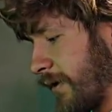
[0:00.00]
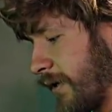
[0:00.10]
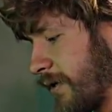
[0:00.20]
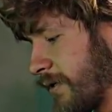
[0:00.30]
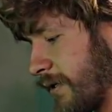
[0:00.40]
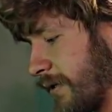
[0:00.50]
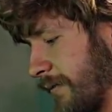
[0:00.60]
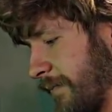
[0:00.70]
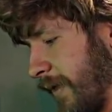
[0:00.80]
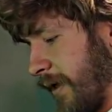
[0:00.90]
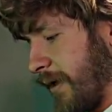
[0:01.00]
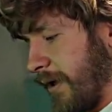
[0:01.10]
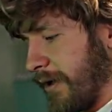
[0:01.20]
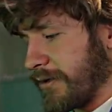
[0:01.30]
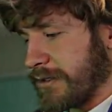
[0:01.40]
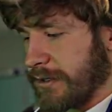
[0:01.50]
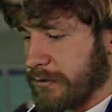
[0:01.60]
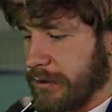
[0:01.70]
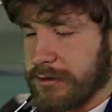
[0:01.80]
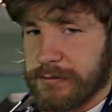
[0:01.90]
case here. And just a
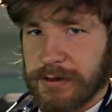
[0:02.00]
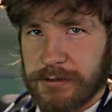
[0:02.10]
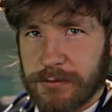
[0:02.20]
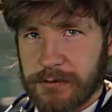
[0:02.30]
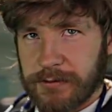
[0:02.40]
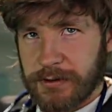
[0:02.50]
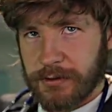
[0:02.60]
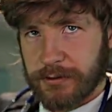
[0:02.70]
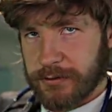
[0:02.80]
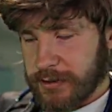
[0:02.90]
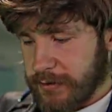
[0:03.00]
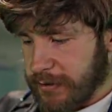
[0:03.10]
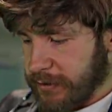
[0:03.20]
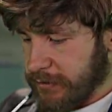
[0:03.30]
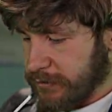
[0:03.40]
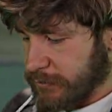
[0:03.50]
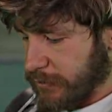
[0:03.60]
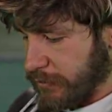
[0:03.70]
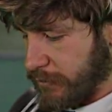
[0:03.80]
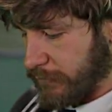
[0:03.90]
little leaflet we've included there as
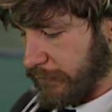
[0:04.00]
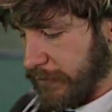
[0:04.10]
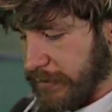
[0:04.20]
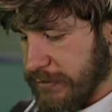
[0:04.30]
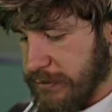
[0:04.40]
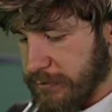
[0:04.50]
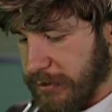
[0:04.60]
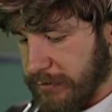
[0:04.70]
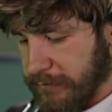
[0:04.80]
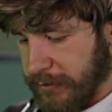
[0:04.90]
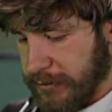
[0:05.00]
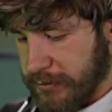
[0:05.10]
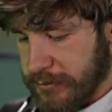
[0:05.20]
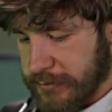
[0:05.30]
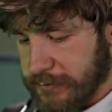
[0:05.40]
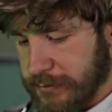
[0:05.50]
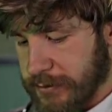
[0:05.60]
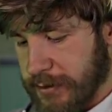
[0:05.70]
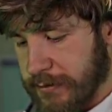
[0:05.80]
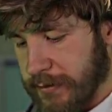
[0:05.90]
well, of things that you might find
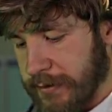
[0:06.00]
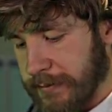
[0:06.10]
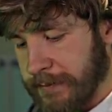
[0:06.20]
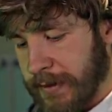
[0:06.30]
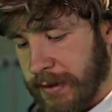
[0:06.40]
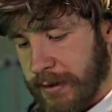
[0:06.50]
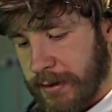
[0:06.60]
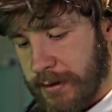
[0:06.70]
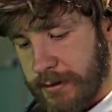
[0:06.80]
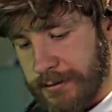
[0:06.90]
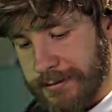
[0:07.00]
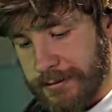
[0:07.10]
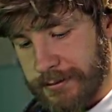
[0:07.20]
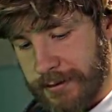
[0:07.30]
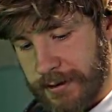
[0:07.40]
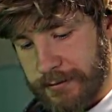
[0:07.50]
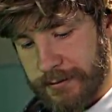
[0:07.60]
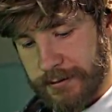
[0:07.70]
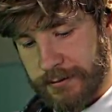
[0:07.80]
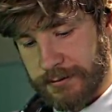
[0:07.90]
useful in there. And
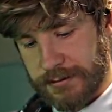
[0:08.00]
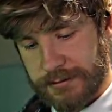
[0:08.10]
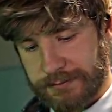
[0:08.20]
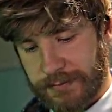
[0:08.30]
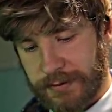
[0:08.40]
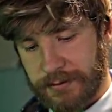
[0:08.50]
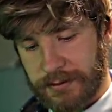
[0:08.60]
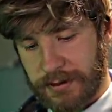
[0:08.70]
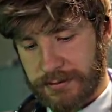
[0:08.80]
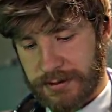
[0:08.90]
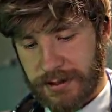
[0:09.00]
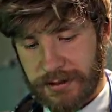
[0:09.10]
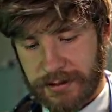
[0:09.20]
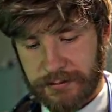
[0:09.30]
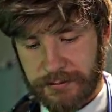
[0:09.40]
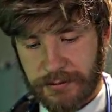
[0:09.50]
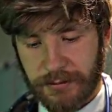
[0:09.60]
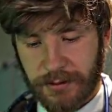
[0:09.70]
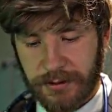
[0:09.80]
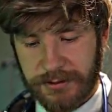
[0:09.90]
anything else, how to care for your
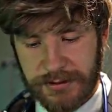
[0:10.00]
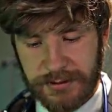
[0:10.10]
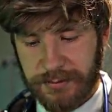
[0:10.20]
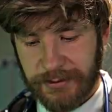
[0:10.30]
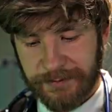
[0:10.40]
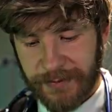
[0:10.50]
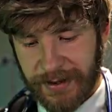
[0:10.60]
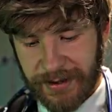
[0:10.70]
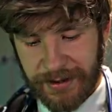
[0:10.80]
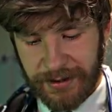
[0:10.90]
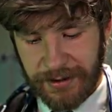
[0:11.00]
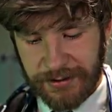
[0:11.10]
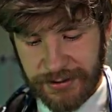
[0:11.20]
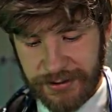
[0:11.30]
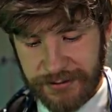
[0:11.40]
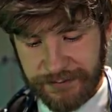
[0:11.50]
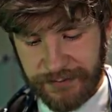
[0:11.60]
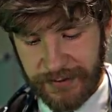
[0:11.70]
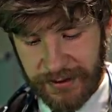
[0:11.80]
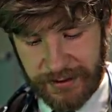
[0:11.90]
glasses, but literally
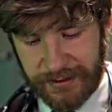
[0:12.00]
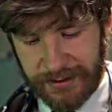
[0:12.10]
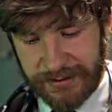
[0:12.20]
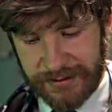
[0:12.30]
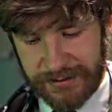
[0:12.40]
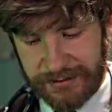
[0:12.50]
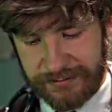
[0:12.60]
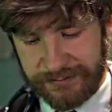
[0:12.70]
that's